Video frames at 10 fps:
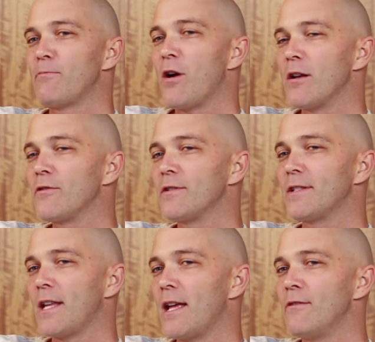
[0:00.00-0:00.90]
The prodigal
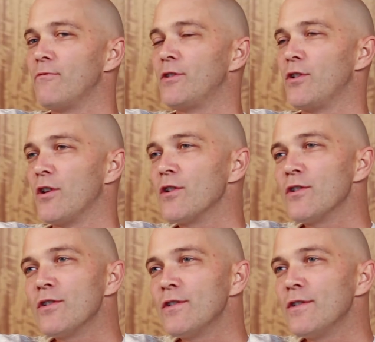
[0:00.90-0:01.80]
son
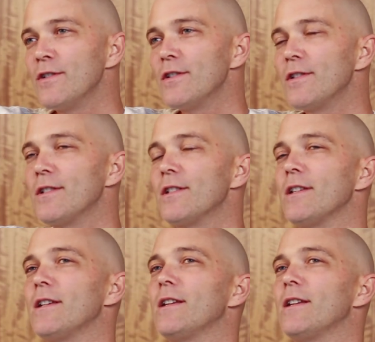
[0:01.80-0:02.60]
returns